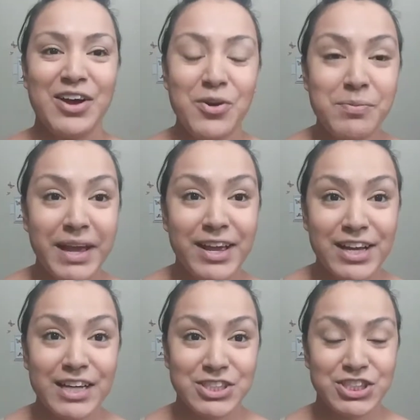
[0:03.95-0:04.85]
Oh my
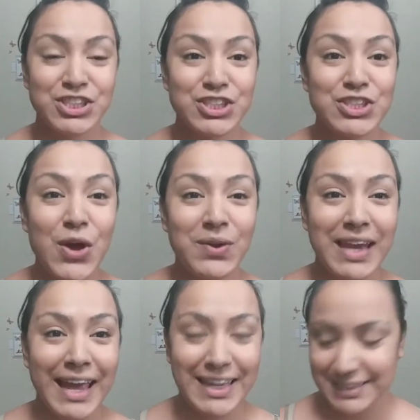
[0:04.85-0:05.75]
gosh, it's so
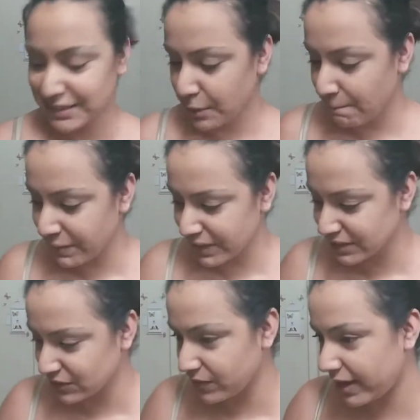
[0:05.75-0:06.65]
late, but
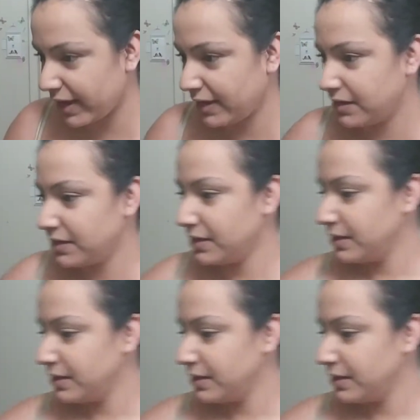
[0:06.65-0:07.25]
it's okay.